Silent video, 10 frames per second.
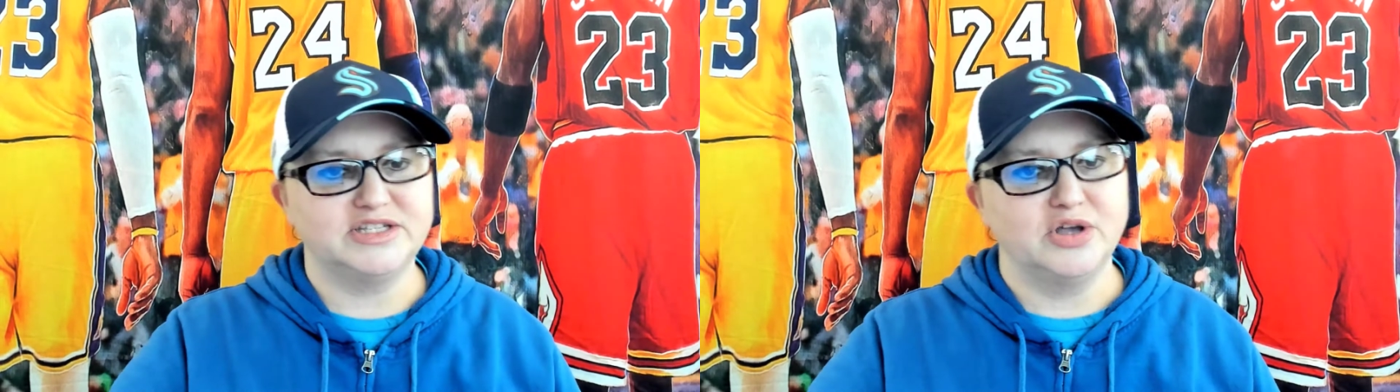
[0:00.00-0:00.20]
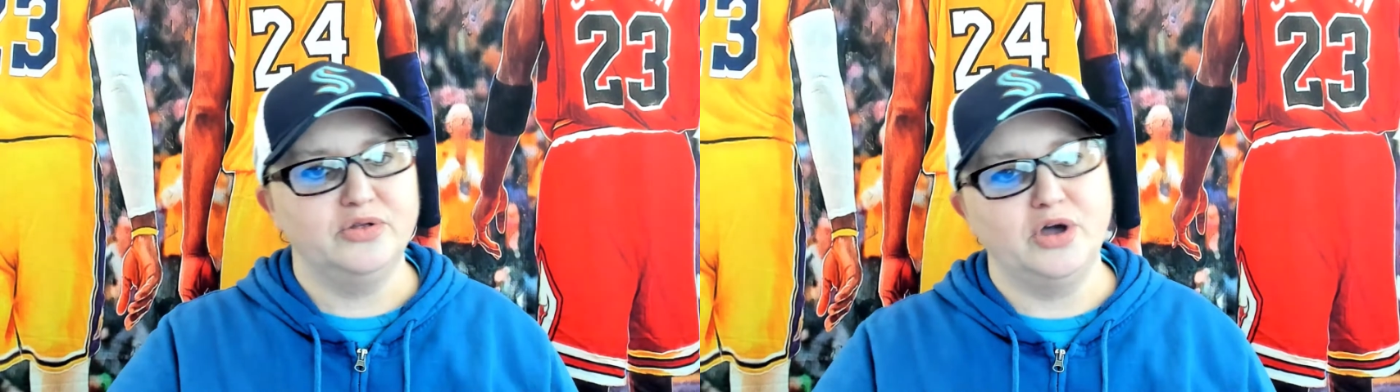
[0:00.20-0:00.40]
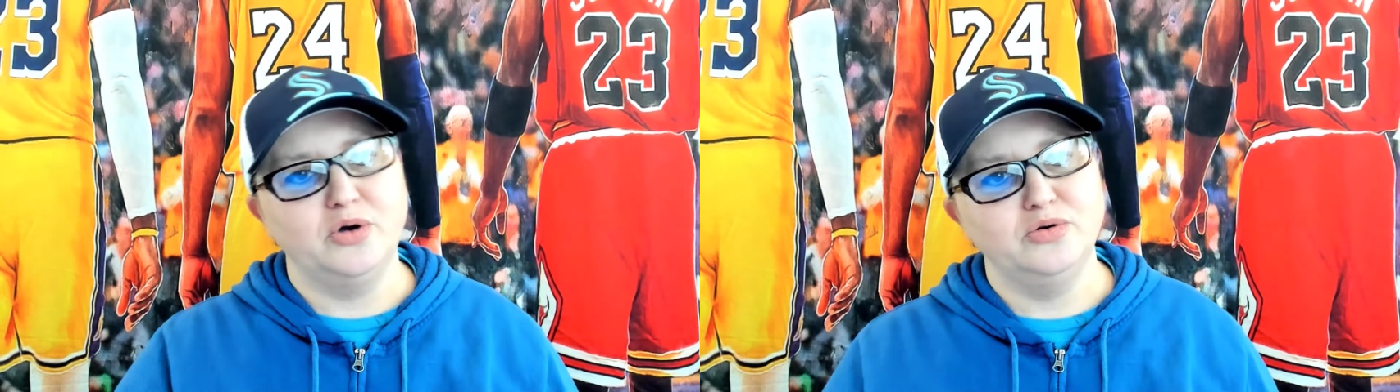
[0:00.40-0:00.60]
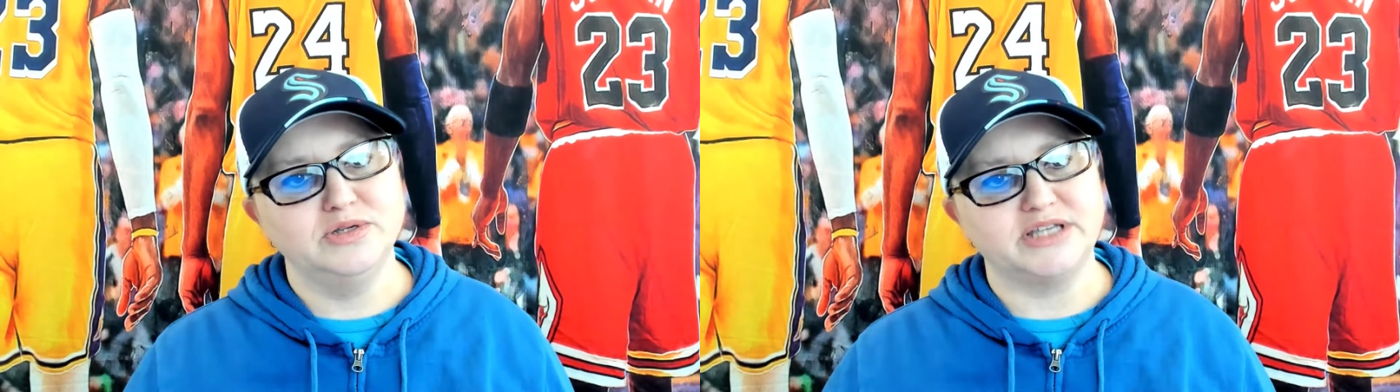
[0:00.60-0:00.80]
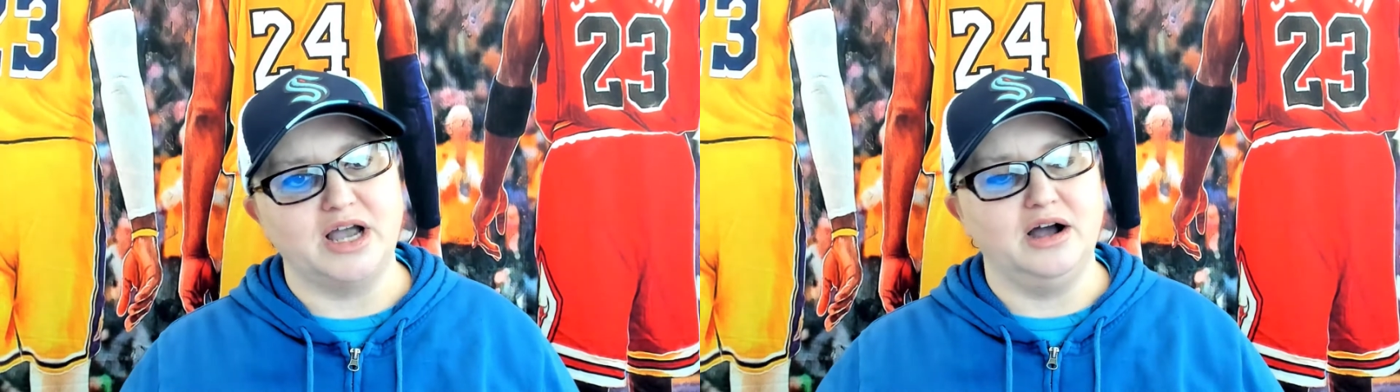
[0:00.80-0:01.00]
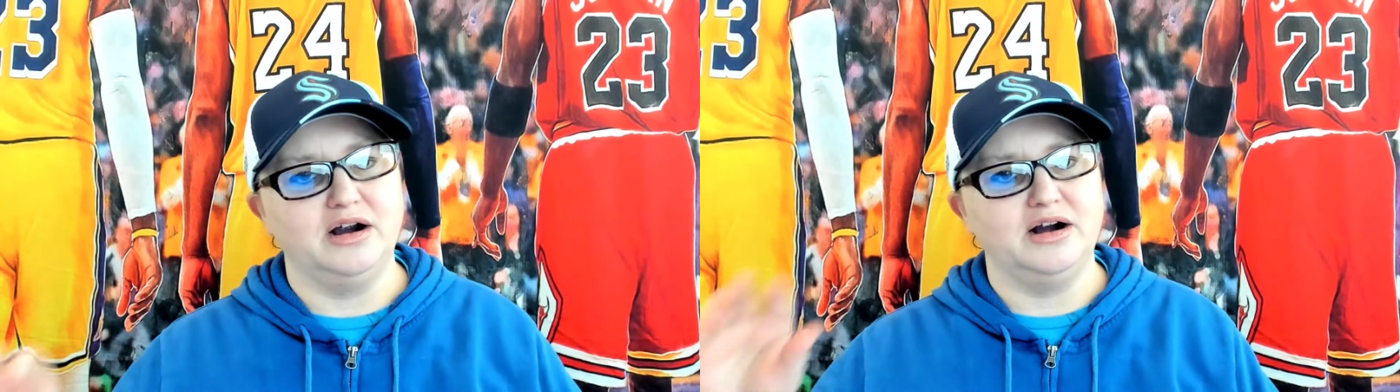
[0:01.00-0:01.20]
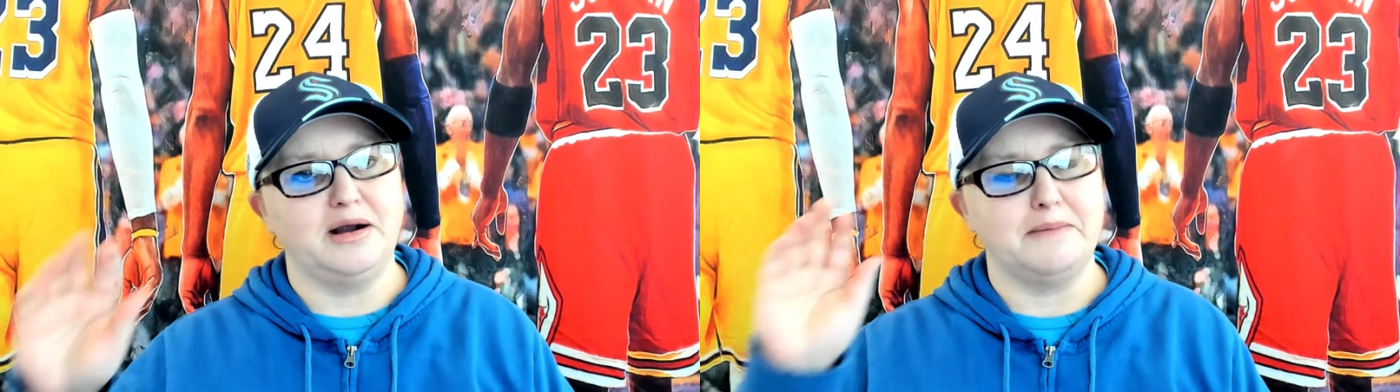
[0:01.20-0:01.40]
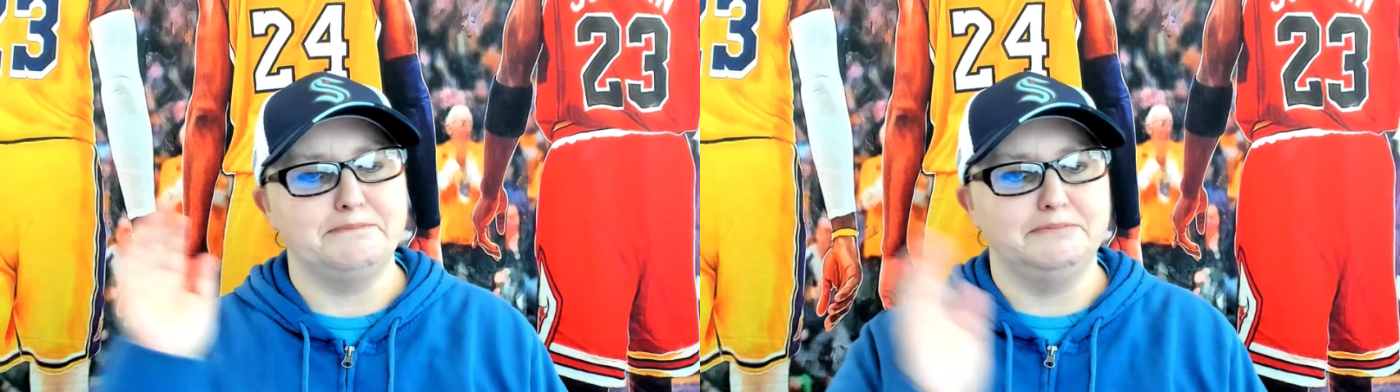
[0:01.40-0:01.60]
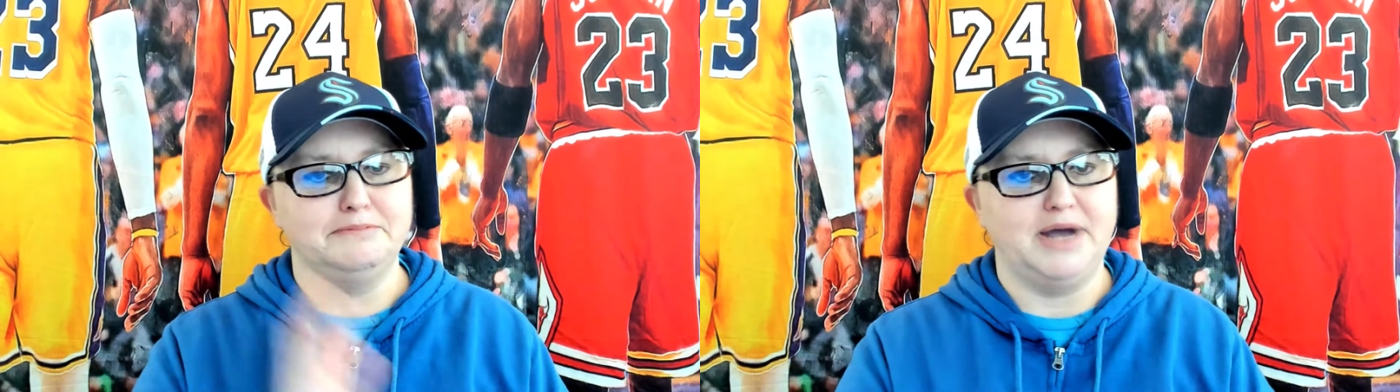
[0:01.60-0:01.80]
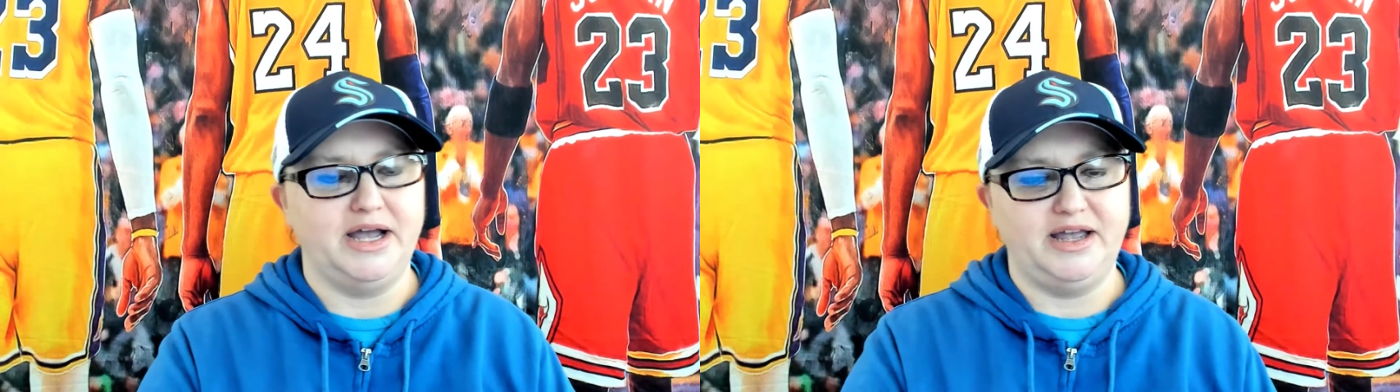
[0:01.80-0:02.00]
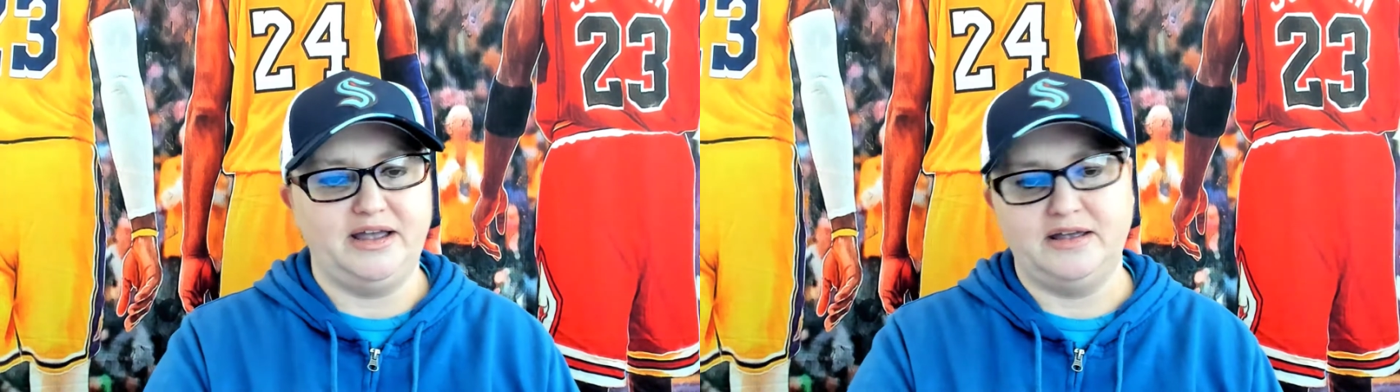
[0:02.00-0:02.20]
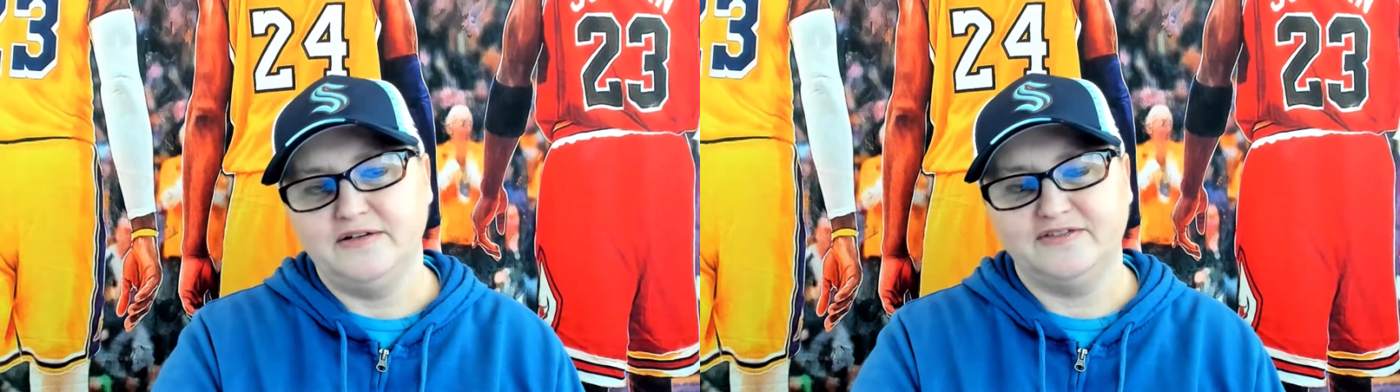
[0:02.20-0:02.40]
So those are my